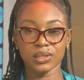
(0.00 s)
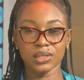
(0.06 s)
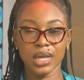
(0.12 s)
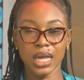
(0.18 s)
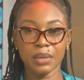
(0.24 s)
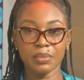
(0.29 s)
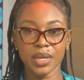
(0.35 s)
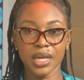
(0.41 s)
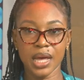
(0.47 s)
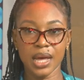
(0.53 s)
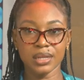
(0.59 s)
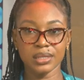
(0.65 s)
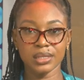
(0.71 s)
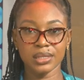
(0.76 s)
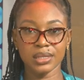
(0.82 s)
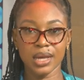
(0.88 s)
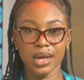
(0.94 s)
NBS,
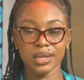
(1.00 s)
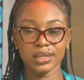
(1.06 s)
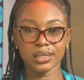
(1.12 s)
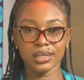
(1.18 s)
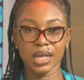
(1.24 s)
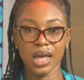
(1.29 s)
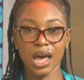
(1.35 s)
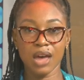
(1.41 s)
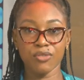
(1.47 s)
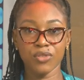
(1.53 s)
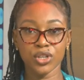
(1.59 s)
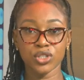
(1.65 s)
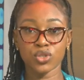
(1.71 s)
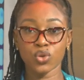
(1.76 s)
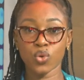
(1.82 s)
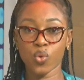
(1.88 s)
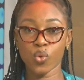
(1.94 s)
says the
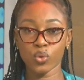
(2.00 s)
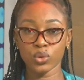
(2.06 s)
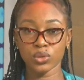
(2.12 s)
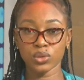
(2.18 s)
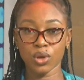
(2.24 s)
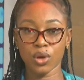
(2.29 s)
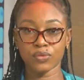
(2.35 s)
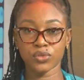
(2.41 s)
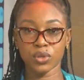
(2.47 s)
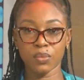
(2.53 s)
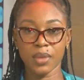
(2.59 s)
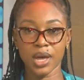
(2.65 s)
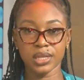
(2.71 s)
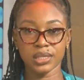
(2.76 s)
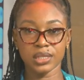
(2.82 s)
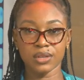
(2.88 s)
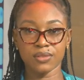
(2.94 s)
average cost of
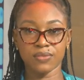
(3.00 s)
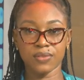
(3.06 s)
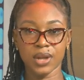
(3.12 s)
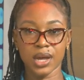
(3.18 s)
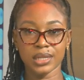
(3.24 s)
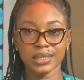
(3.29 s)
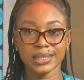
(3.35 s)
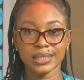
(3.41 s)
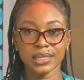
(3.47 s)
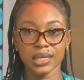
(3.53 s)
domestic flight